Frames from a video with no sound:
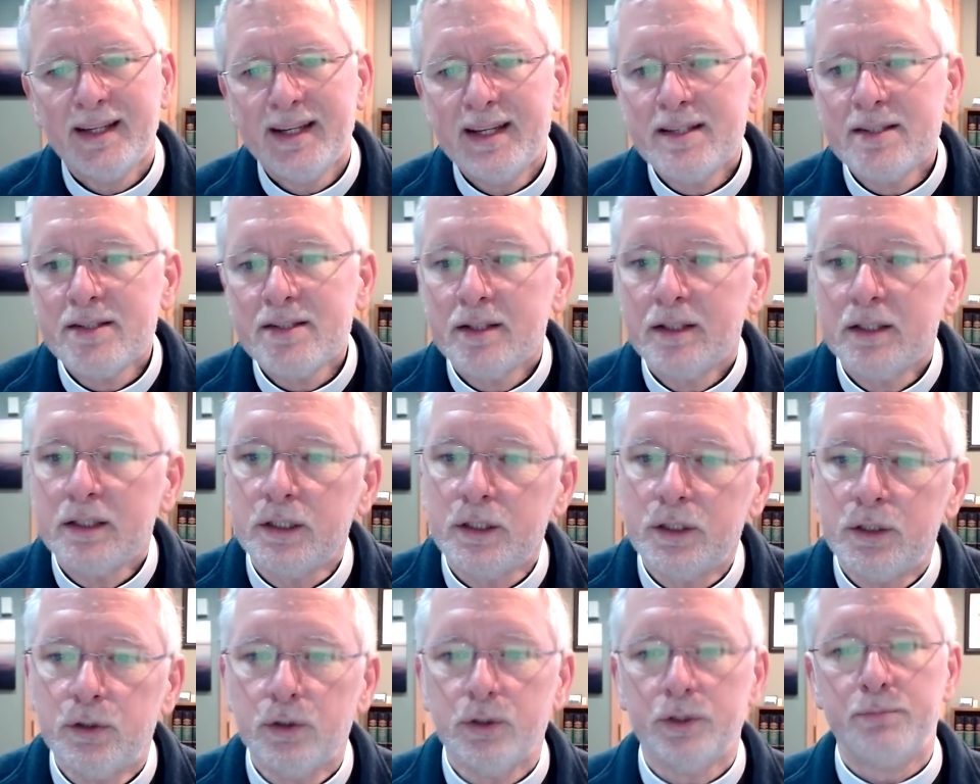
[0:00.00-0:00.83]
It's a
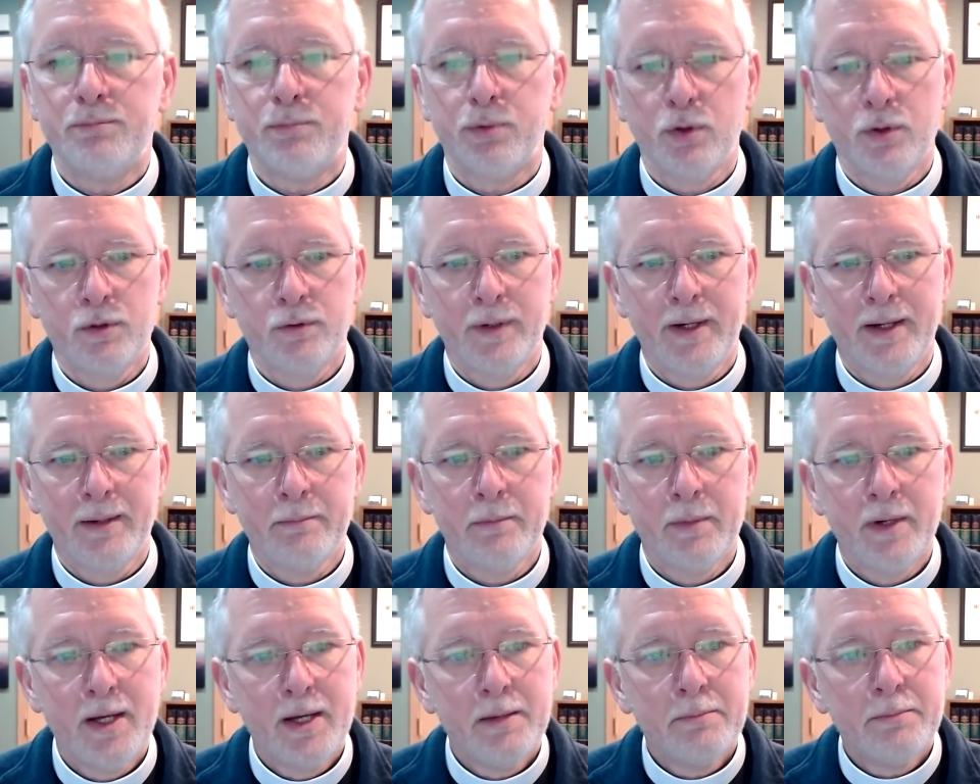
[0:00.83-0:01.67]
good
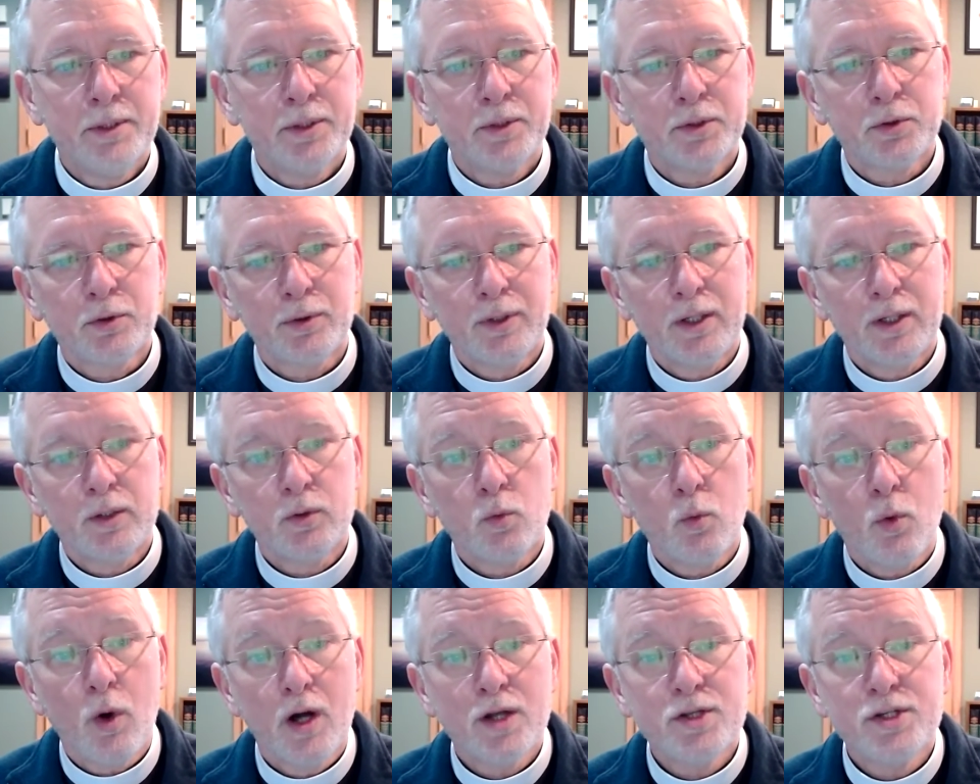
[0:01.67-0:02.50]
program built
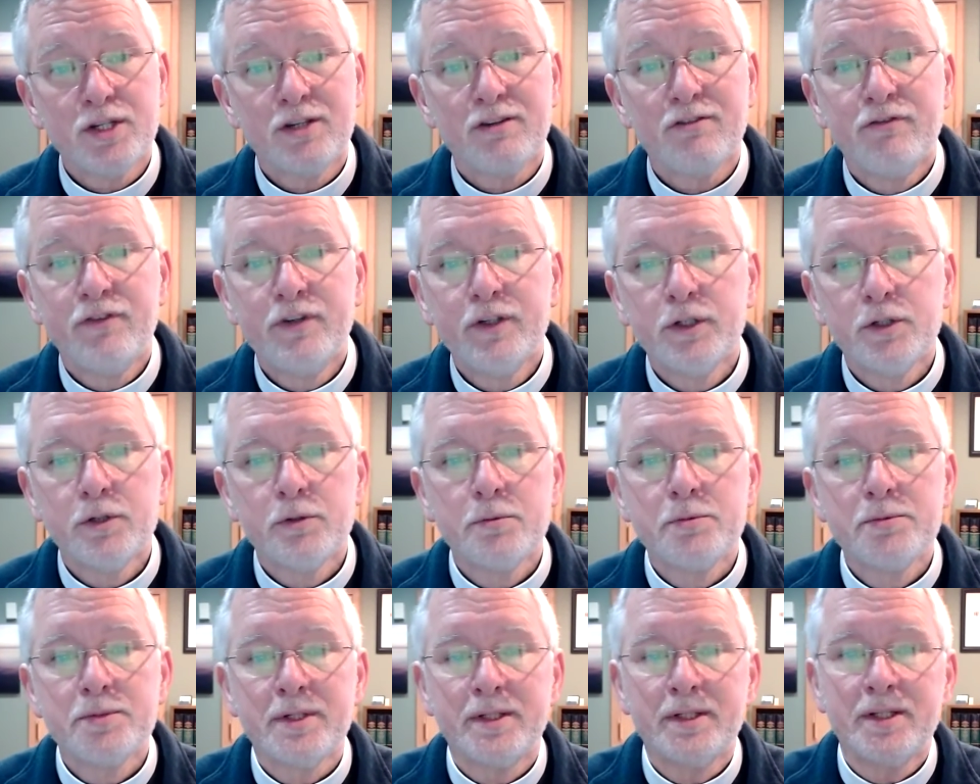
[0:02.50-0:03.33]
around watching
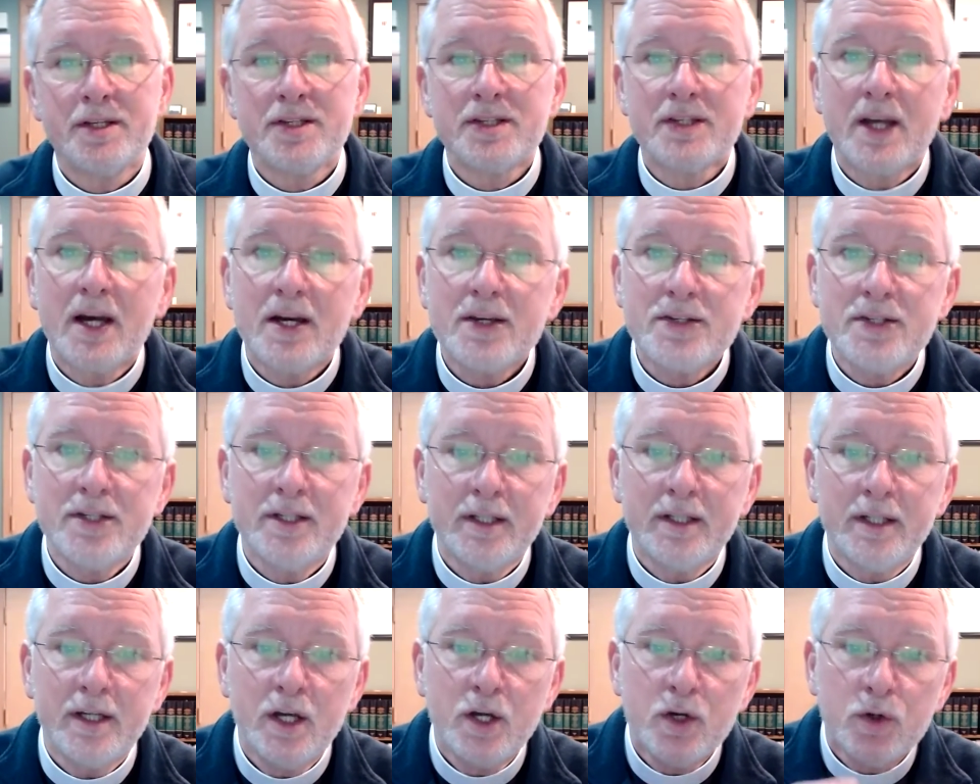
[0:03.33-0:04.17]
films and
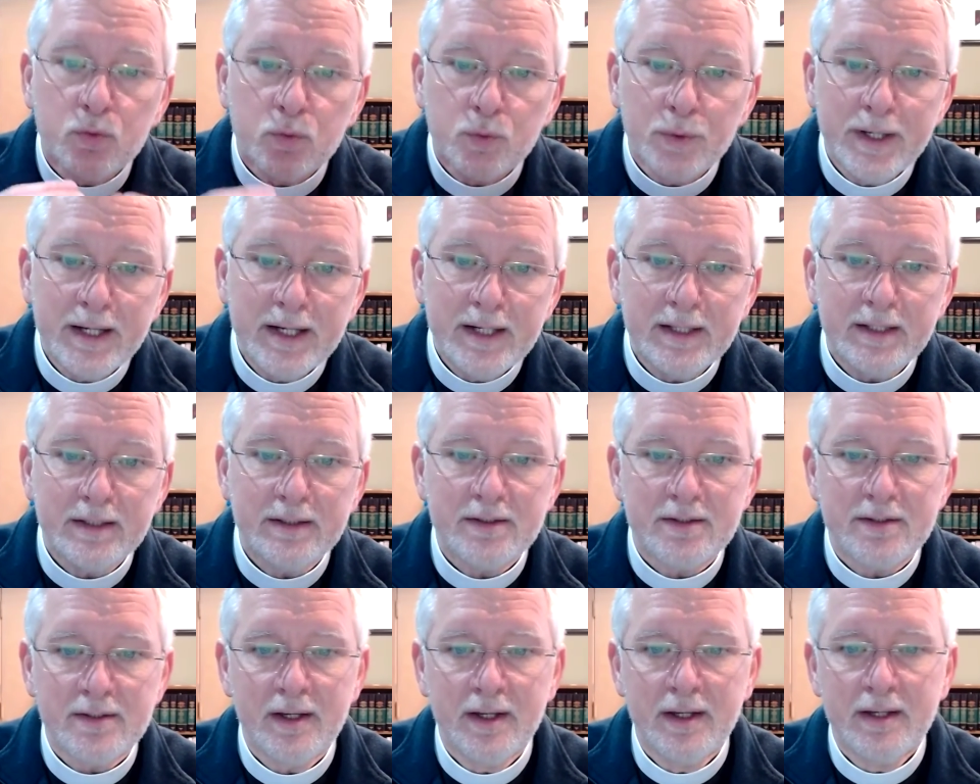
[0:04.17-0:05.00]
discussing
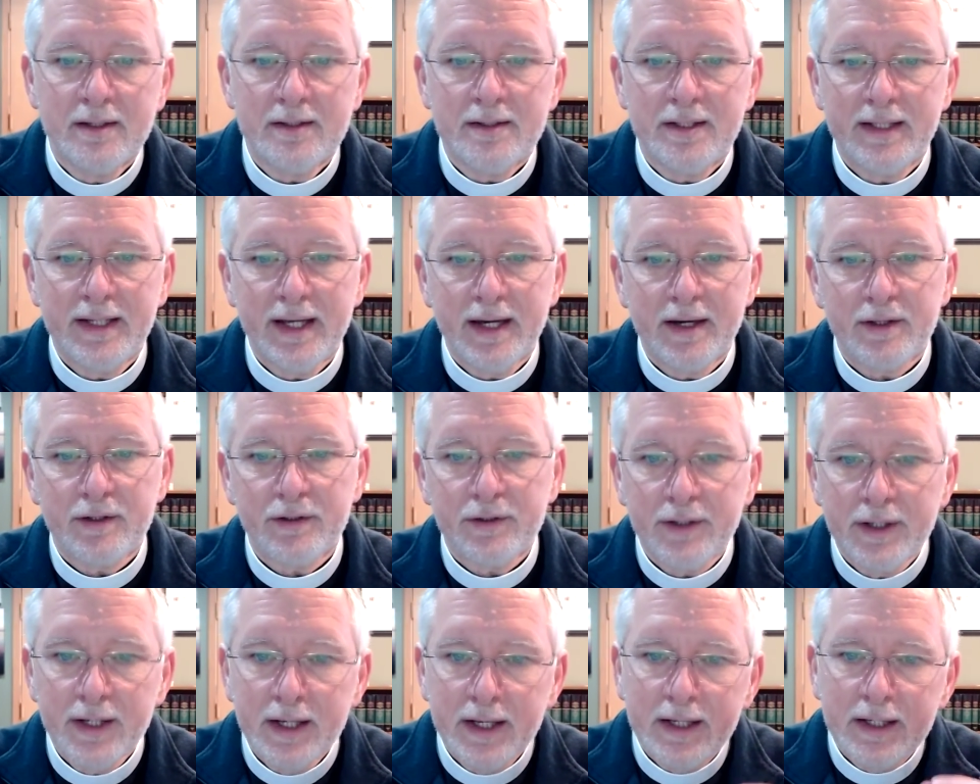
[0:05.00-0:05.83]
readings
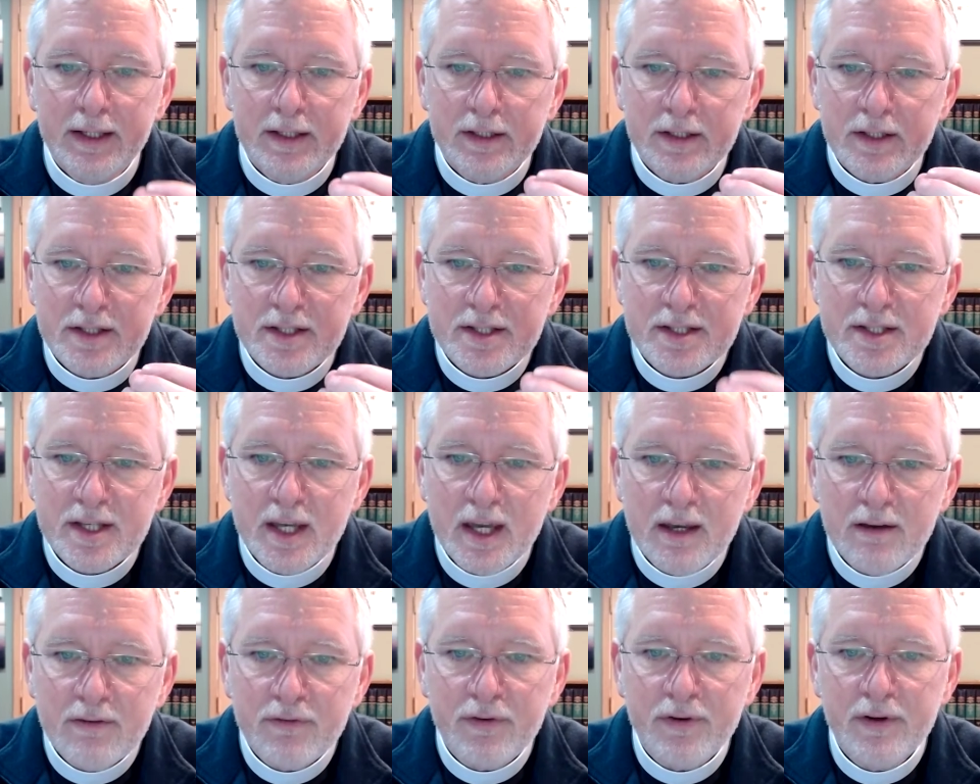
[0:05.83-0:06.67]
together in
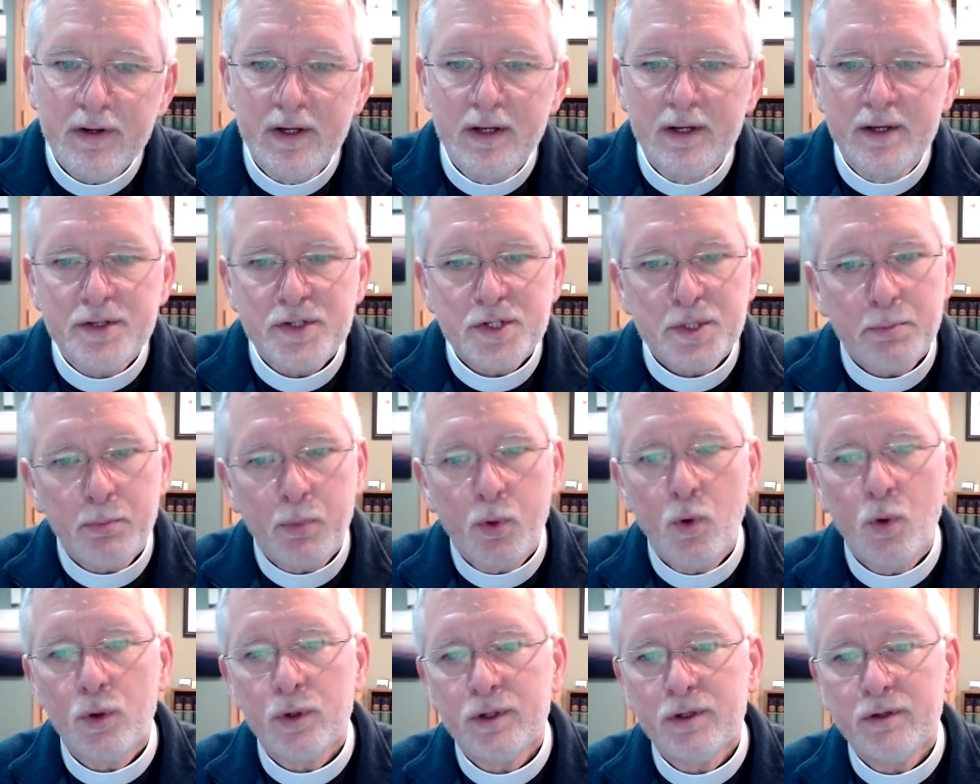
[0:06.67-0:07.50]
safe,
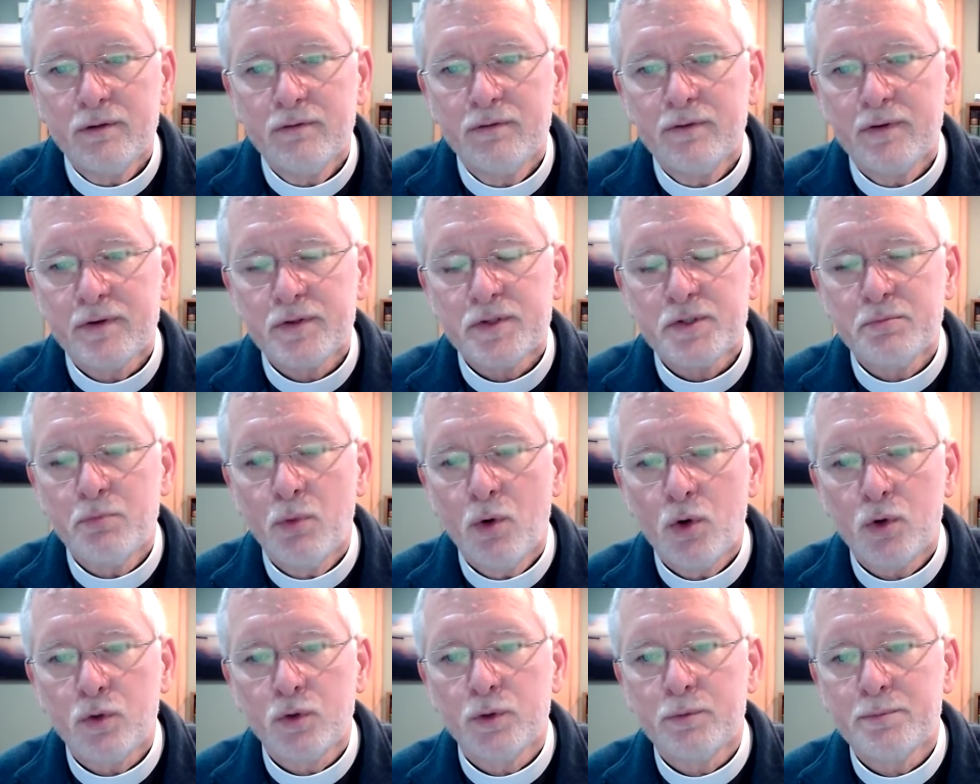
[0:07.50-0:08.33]
supportive,
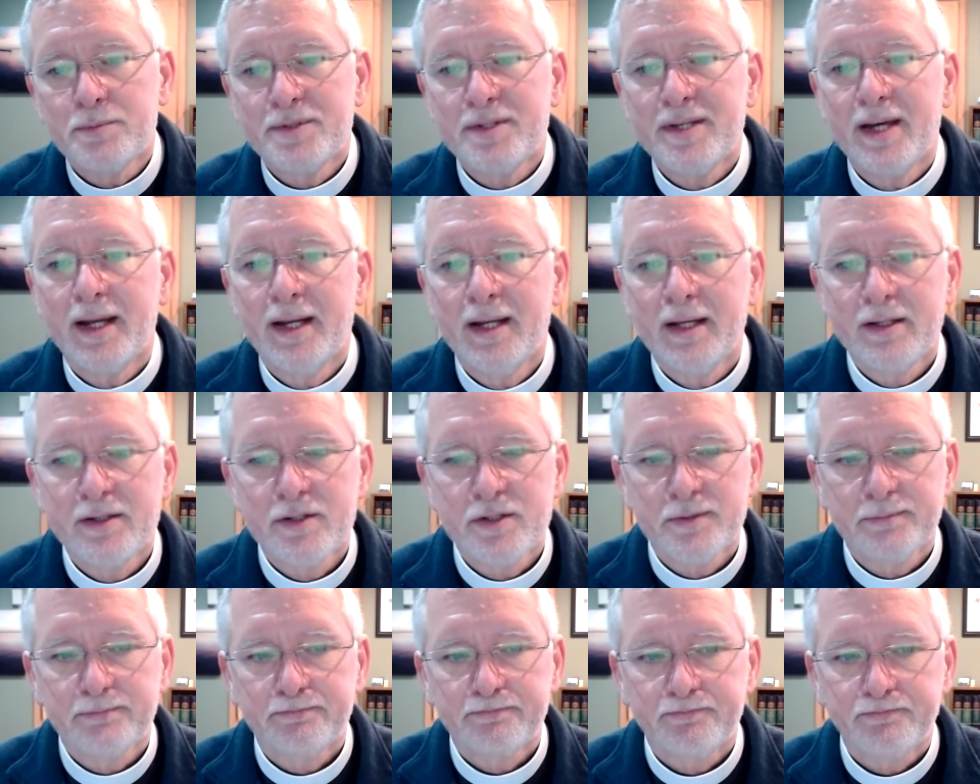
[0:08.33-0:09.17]
small group
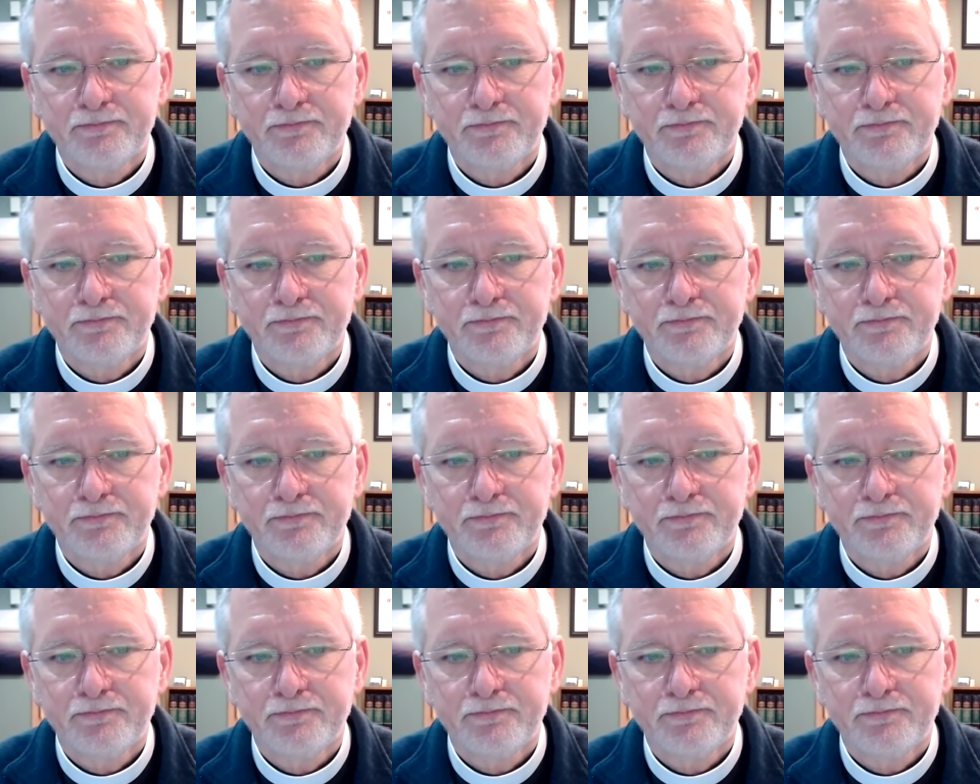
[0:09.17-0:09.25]
settings.